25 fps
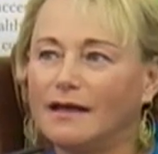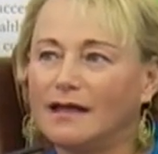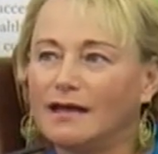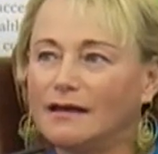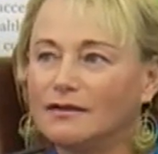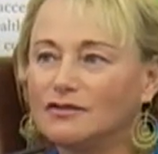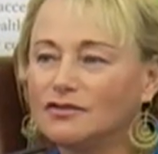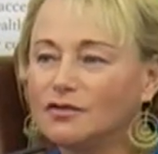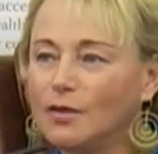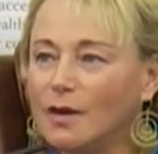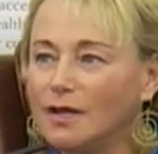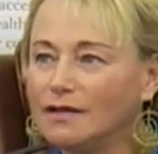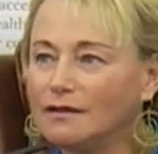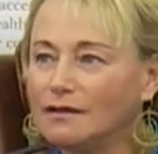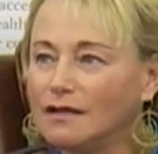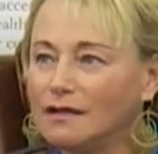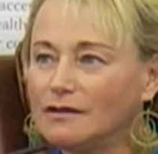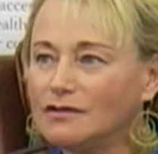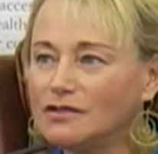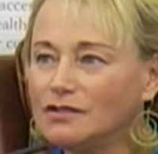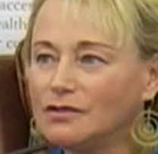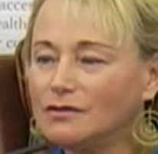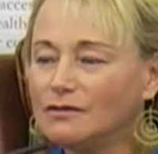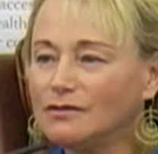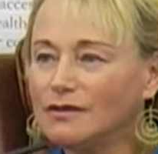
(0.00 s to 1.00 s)

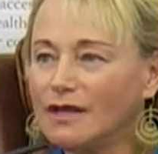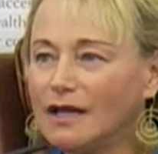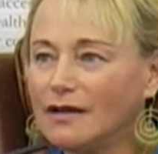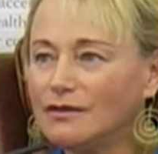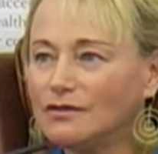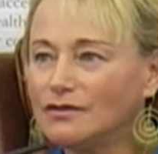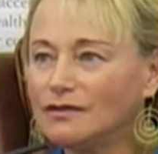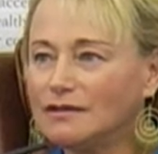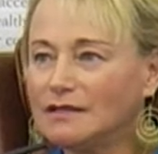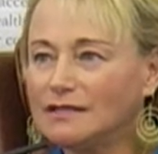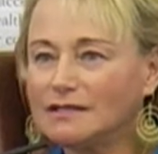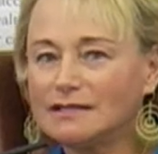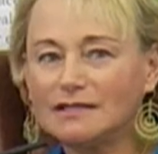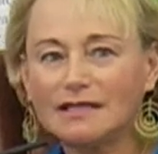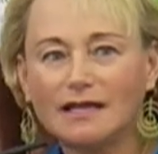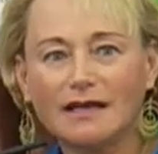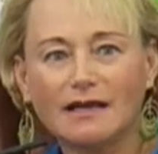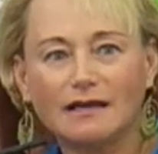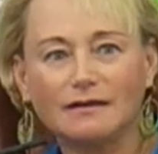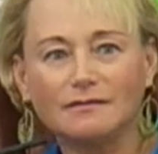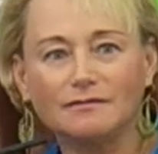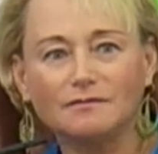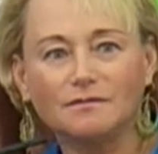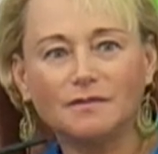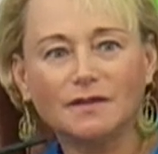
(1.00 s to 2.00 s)
In
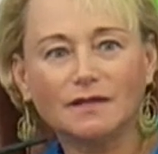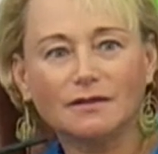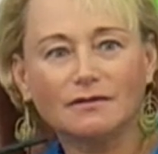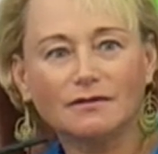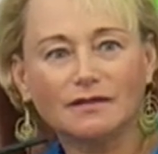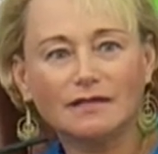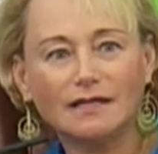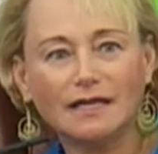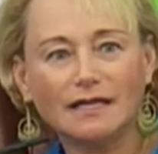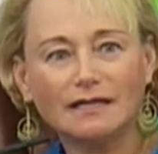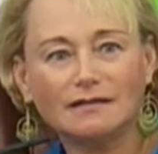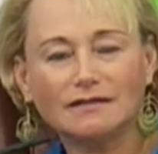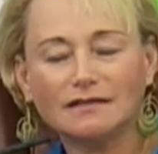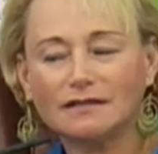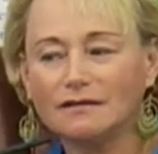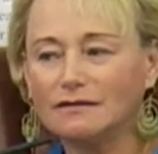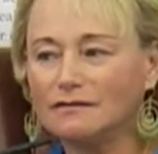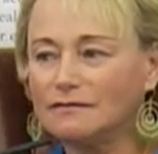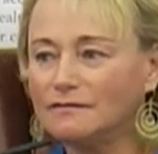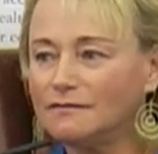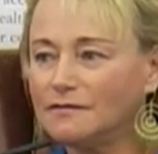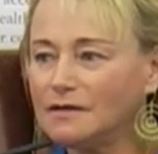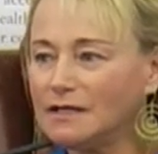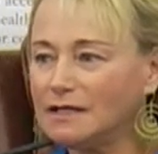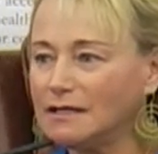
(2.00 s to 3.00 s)
2010, Bill Gates
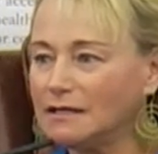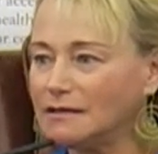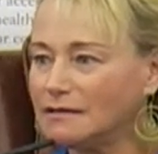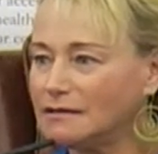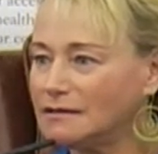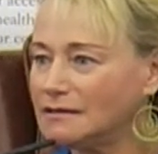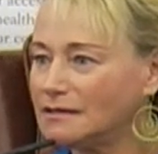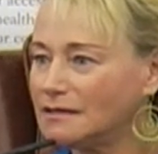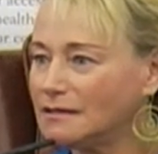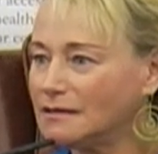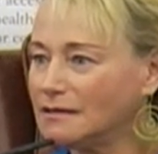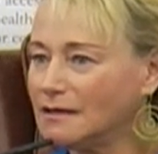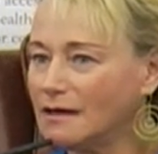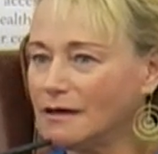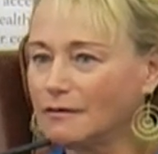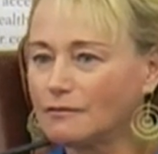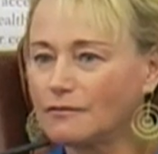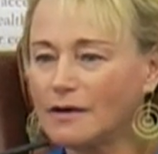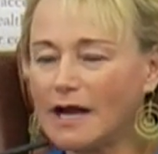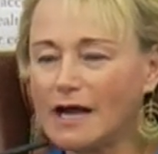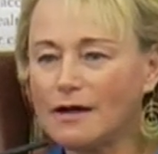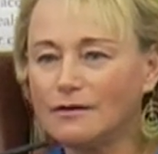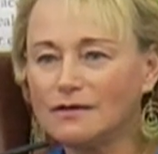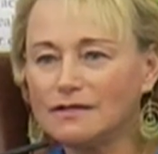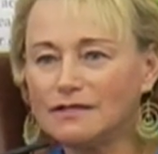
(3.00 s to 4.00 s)
convened a
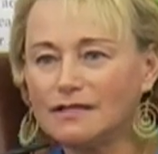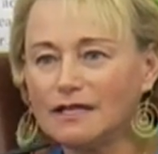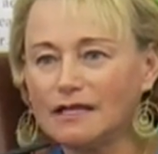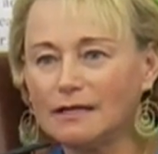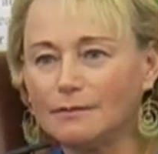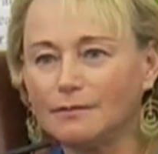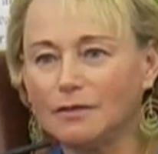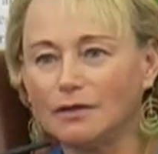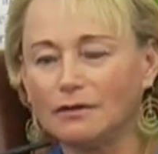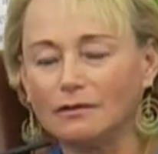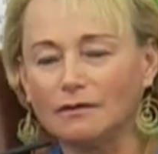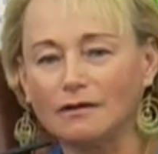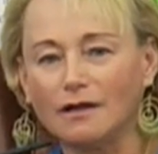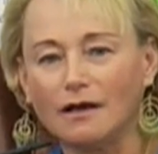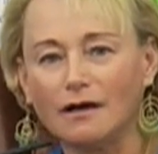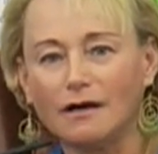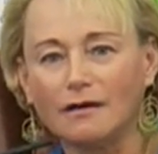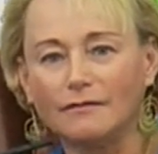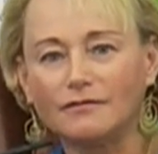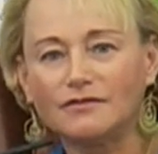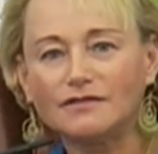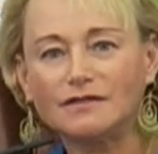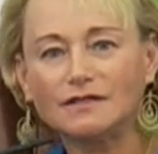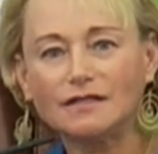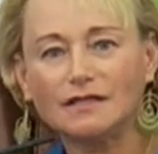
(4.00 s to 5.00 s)
roundtable
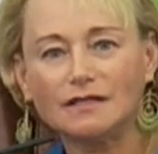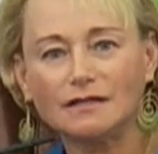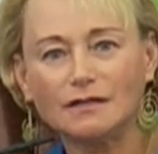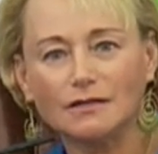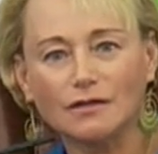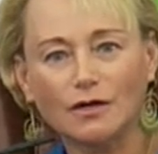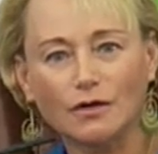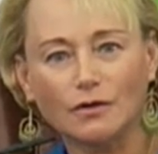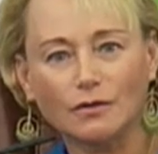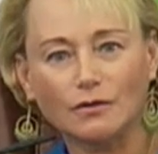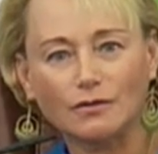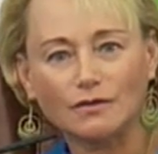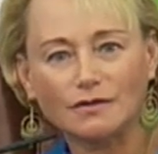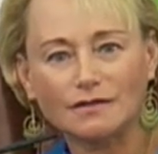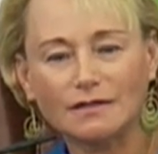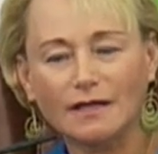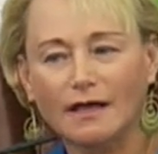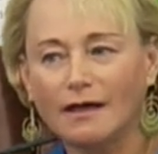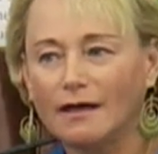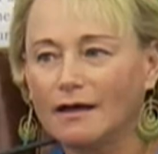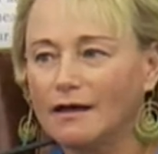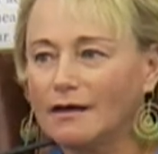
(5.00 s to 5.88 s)
of CEOs.